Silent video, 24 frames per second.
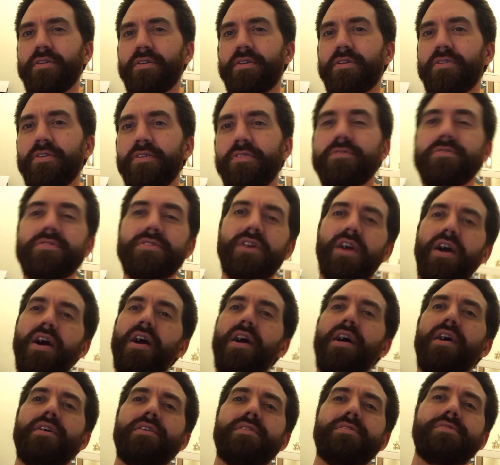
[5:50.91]
clear
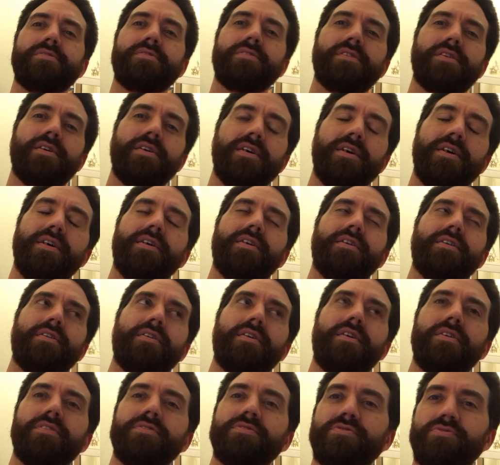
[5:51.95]
skies and
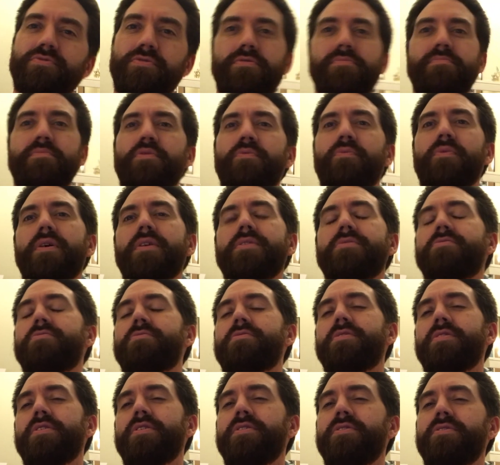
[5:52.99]
non-stormy
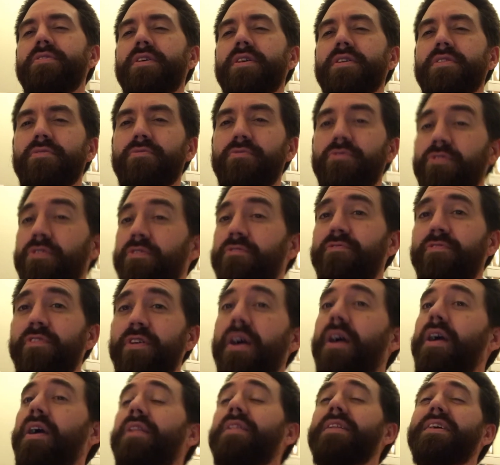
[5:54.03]
weather and you get through it
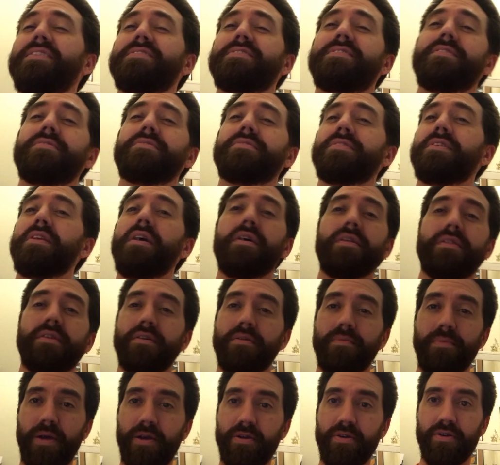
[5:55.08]
fine, that says
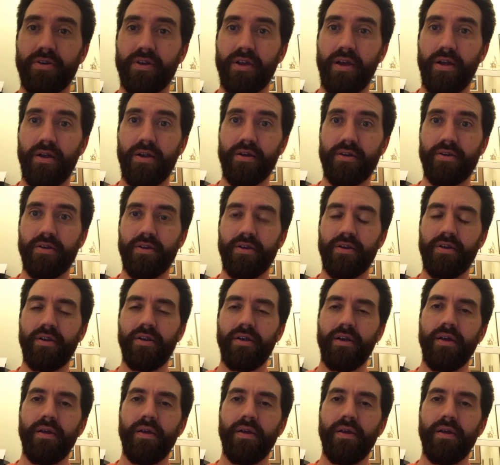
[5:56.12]
nothing about your character.